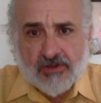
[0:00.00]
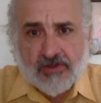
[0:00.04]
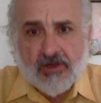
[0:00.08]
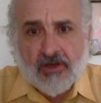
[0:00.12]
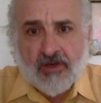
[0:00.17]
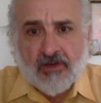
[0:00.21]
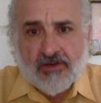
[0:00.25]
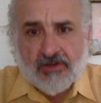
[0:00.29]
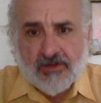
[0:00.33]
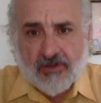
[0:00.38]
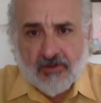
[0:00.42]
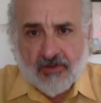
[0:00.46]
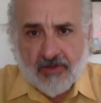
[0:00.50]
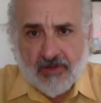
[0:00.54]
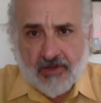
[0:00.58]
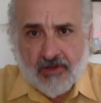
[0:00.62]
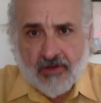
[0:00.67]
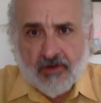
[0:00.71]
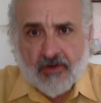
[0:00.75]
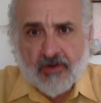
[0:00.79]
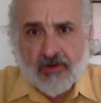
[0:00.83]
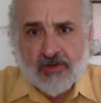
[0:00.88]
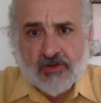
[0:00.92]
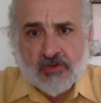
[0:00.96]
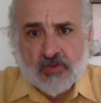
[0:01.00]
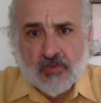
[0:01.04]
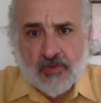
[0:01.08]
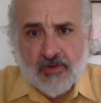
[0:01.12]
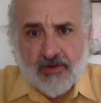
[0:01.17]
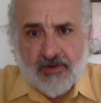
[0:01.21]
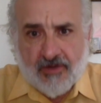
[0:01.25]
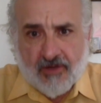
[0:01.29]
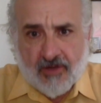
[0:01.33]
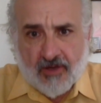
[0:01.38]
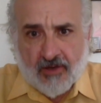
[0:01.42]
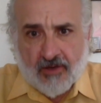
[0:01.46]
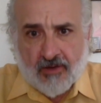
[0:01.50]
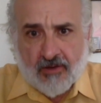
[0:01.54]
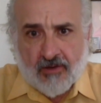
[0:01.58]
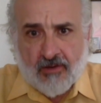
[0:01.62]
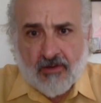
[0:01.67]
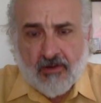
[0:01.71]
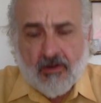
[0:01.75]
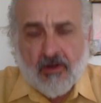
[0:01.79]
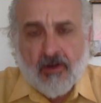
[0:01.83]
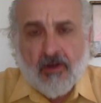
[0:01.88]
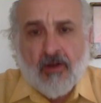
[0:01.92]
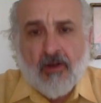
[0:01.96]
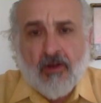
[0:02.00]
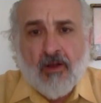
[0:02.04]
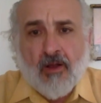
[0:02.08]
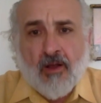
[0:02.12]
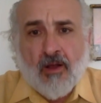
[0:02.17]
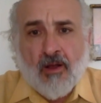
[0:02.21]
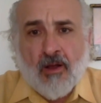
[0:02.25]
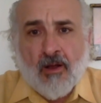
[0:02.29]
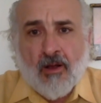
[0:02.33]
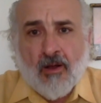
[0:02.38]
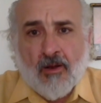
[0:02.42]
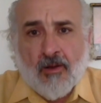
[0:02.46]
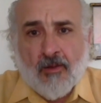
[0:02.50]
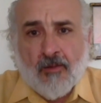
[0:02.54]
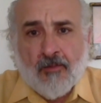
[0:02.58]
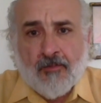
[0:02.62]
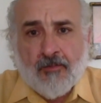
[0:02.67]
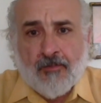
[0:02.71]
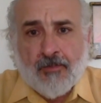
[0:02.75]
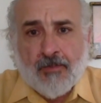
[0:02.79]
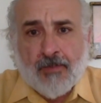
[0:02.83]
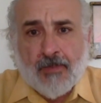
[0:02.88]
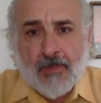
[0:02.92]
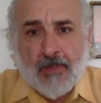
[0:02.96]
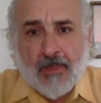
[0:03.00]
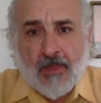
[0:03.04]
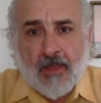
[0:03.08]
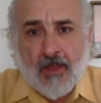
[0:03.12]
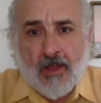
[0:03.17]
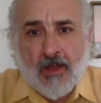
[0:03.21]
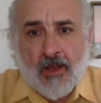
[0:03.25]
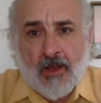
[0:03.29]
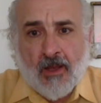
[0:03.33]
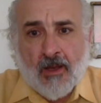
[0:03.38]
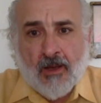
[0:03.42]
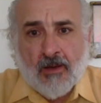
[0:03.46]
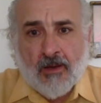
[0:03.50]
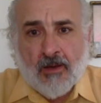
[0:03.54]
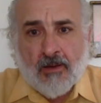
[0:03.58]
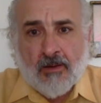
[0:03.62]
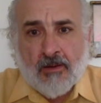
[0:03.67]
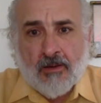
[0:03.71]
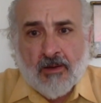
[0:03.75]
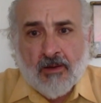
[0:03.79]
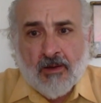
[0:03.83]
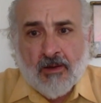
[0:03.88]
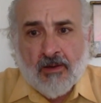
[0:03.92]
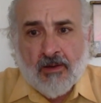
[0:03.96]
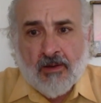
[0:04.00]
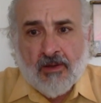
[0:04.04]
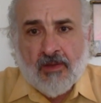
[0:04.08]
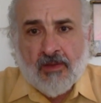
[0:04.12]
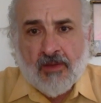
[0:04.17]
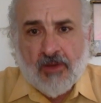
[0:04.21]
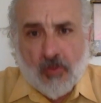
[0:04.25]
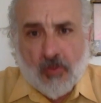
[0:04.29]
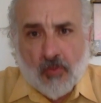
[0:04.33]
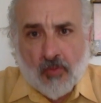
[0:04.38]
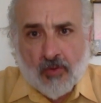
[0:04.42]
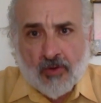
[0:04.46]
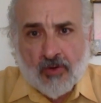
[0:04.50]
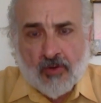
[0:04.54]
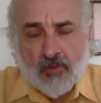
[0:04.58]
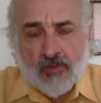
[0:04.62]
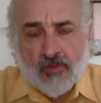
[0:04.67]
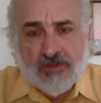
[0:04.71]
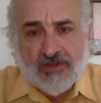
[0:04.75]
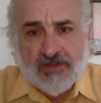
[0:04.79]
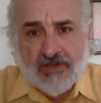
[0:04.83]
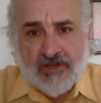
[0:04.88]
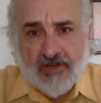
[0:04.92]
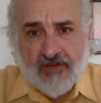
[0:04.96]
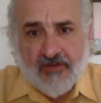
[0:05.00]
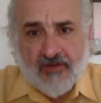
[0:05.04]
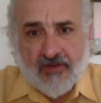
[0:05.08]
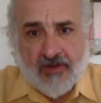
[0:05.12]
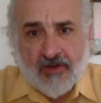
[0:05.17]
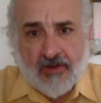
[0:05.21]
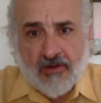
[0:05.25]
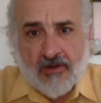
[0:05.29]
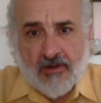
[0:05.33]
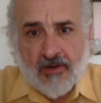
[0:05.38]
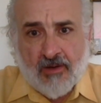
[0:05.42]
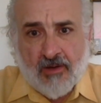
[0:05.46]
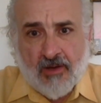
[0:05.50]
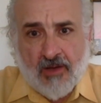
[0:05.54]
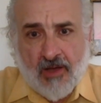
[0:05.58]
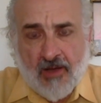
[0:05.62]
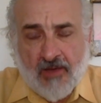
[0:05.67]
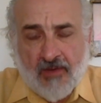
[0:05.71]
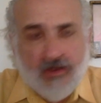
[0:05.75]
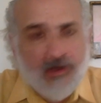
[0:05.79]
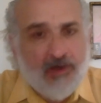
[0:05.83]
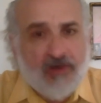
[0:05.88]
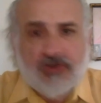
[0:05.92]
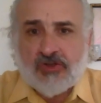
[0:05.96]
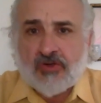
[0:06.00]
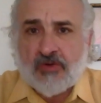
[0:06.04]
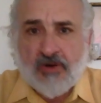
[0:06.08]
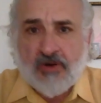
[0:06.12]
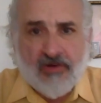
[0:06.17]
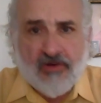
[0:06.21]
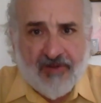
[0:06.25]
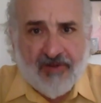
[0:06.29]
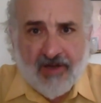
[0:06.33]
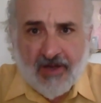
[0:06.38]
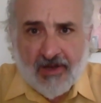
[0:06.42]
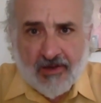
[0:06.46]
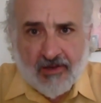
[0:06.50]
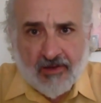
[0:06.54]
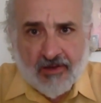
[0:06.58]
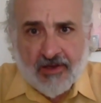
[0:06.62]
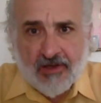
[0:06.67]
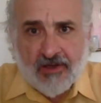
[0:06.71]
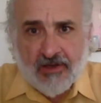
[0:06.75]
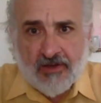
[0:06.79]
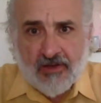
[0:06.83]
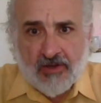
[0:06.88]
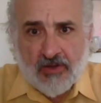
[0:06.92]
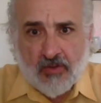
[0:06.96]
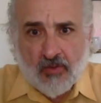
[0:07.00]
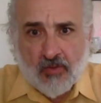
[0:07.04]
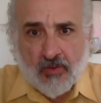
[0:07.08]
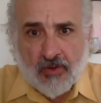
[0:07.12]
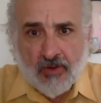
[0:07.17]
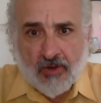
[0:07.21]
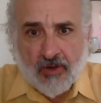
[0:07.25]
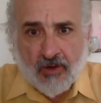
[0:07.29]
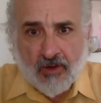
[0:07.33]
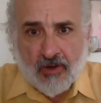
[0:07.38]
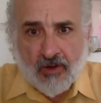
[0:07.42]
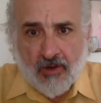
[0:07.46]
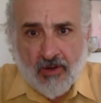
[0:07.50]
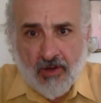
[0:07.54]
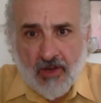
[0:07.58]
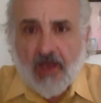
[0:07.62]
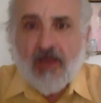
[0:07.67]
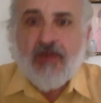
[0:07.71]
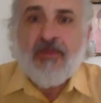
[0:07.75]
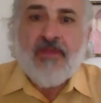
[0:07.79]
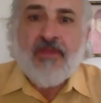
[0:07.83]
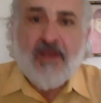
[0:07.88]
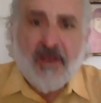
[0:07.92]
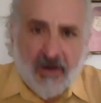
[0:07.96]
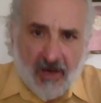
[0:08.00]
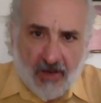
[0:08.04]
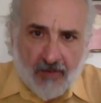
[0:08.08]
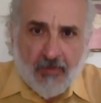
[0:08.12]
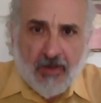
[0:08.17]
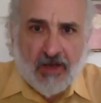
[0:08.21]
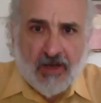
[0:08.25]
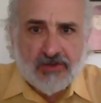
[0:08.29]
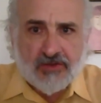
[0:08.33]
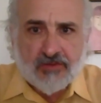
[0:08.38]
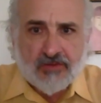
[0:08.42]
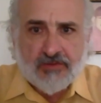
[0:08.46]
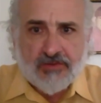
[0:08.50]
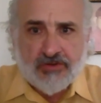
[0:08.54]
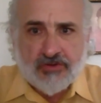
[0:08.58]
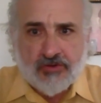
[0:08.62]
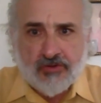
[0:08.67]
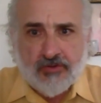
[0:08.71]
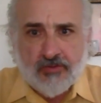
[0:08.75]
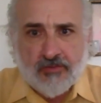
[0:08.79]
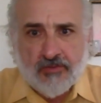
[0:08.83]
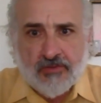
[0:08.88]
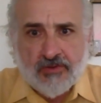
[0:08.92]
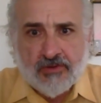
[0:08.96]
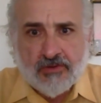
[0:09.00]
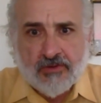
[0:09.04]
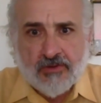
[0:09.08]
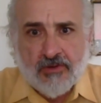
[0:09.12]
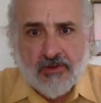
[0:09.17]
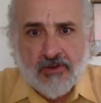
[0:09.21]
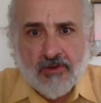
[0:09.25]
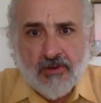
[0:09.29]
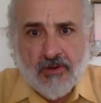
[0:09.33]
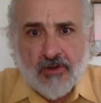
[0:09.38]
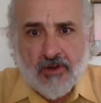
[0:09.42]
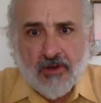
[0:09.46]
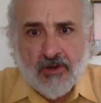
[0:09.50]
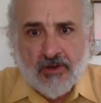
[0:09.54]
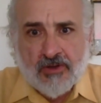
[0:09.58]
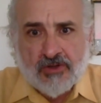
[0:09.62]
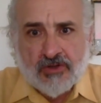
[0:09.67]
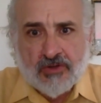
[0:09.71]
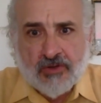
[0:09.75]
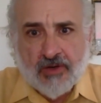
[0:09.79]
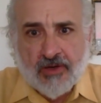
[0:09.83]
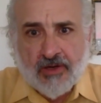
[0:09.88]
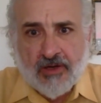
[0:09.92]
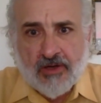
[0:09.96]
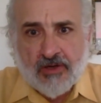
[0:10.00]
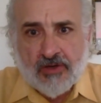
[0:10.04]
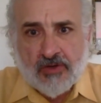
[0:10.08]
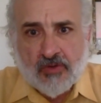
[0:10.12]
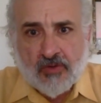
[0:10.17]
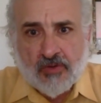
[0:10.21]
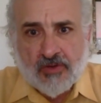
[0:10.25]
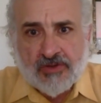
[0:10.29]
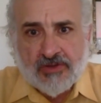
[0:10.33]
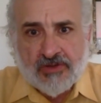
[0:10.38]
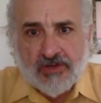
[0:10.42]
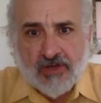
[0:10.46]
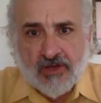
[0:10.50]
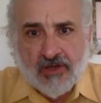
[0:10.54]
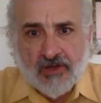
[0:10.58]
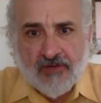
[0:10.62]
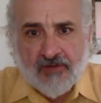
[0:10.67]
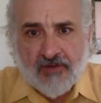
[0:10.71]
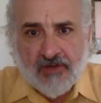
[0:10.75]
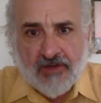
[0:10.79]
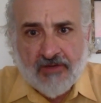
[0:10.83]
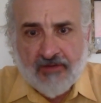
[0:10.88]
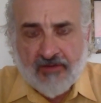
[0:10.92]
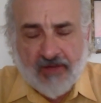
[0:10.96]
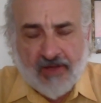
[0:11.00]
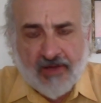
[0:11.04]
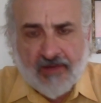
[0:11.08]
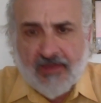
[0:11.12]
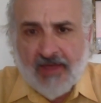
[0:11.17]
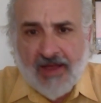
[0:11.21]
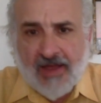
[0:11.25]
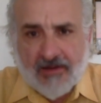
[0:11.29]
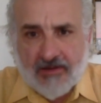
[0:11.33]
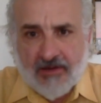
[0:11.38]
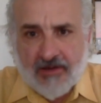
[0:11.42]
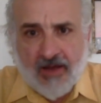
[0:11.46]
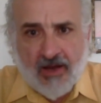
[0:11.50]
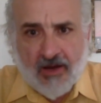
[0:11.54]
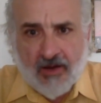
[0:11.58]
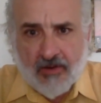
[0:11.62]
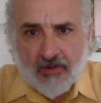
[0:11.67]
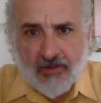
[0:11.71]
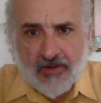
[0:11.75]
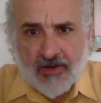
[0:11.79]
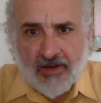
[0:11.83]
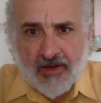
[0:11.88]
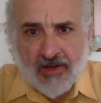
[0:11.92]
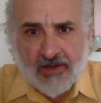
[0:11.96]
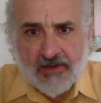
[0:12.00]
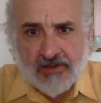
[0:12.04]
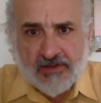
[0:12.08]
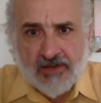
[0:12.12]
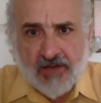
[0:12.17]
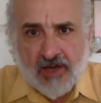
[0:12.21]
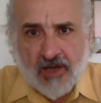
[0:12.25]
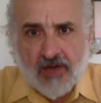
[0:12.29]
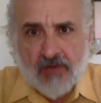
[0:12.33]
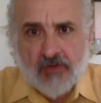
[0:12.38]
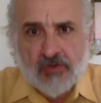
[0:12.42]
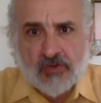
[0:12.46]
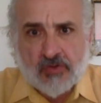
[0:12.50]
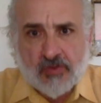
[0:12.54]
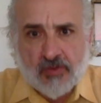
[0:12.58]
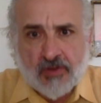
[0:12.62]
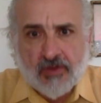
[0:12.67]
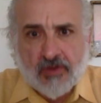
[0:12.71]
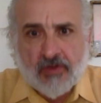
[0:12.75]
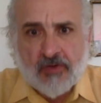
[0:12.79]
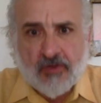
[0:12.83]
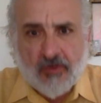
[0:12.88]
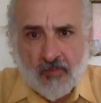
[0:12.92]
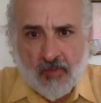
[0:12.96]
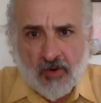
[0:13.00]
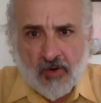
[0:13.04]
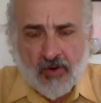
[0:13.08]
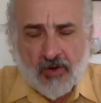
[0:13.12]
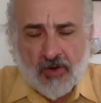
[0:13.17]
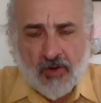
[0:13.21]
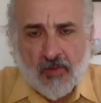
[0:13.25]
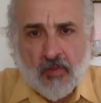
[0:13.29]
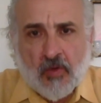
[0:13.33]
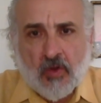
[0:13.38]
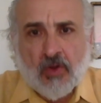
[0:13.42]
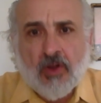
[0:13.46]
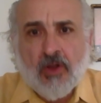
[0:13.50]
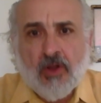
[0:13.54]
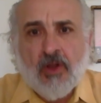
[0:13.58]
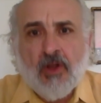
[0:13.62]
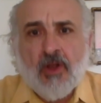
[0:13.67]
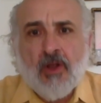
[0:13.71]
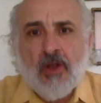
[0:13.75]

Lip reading: until the hearings were done. Um, and then the order was given, and then Israel violated the order, and then Hamas resumed striking towards Tel Aviv, like that day or the next day. It was really remarkable.